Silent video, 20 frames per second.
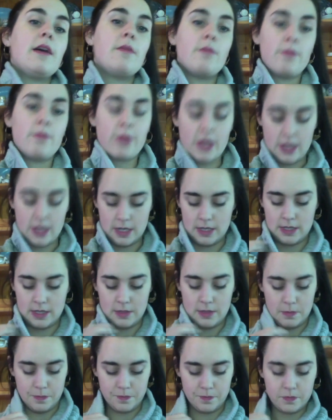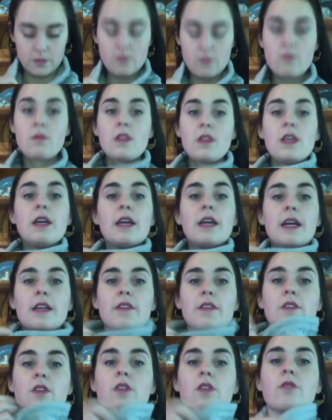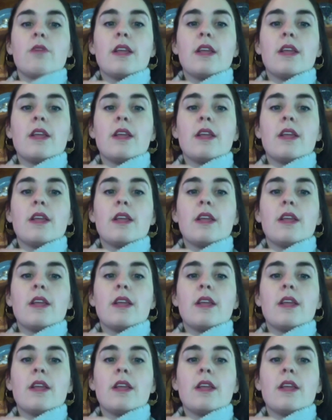because it's on a